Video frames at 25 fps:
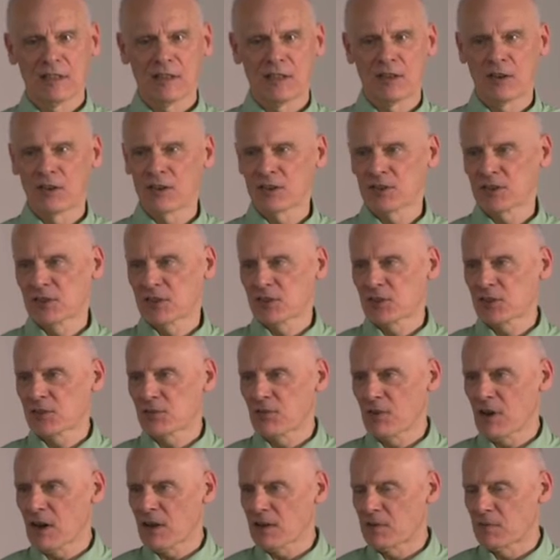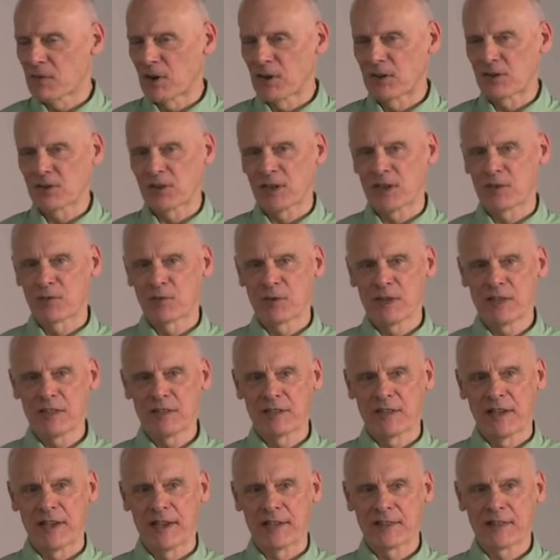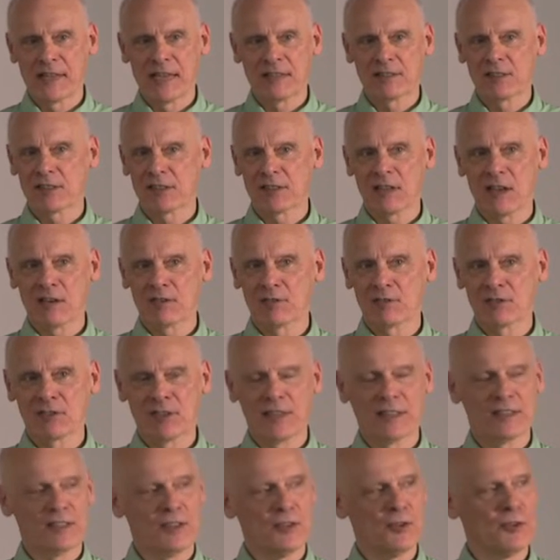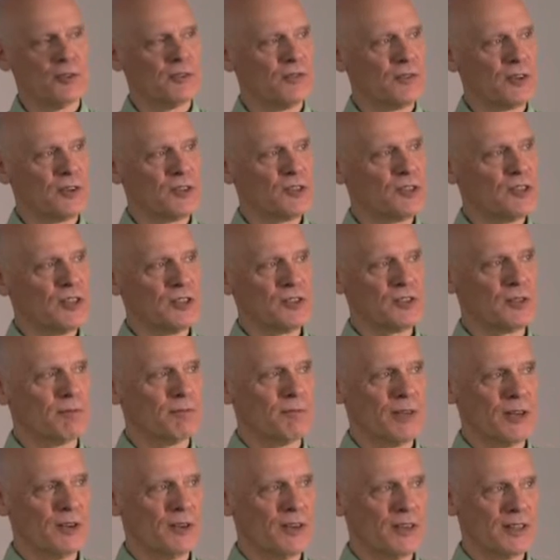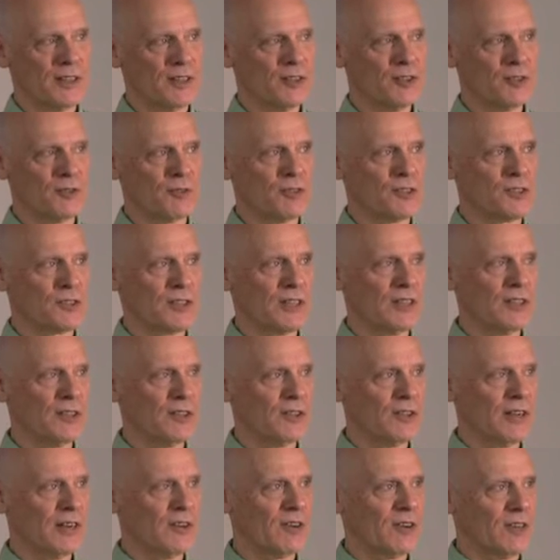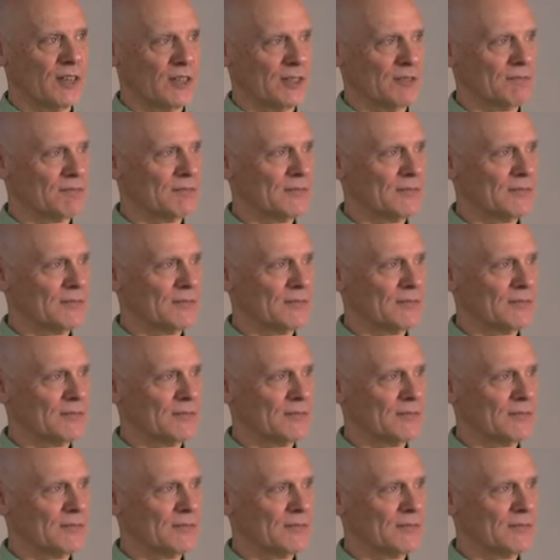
As astronomers, I read that sounds like the universe disappearing into a singularity.